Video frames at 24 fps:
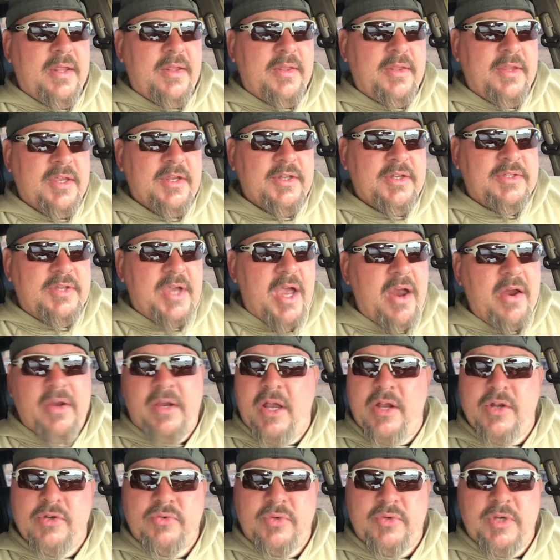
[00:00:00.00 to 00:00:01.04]
The entire
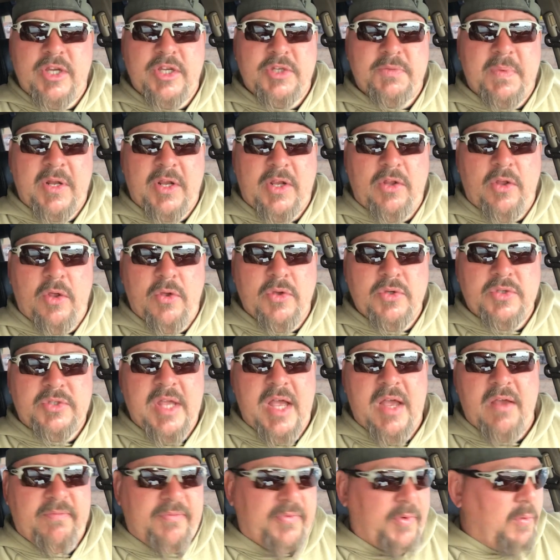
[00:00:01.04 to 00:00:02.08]
country has been closed
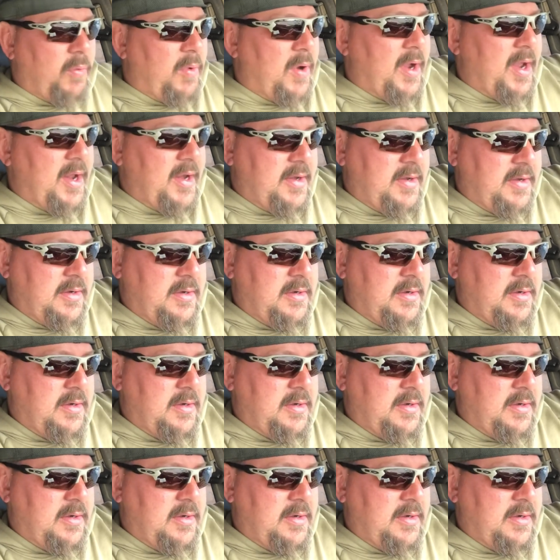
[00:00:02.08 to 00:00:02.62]
down for what?